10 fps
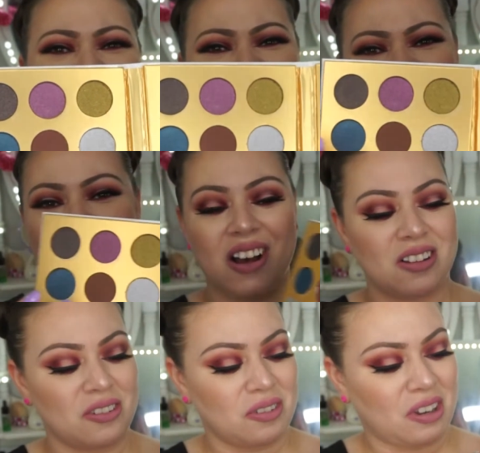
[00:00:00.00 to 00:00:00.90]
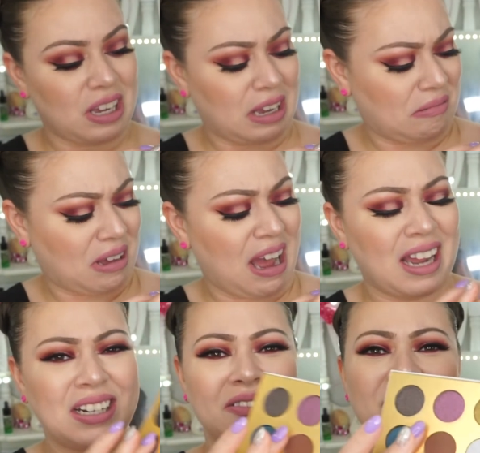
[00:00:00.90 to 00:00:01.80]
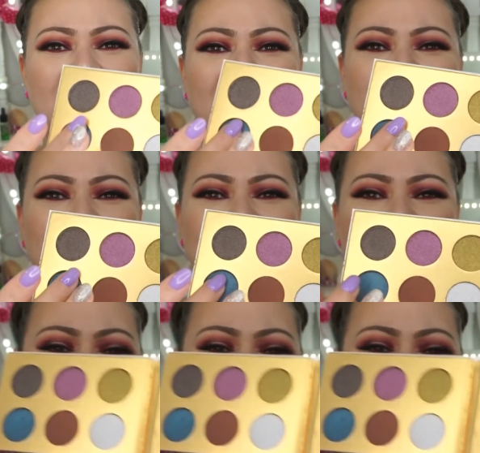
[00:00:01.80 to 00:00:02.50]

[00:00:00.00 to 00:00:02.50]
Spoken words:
these colors kind of, I don't know.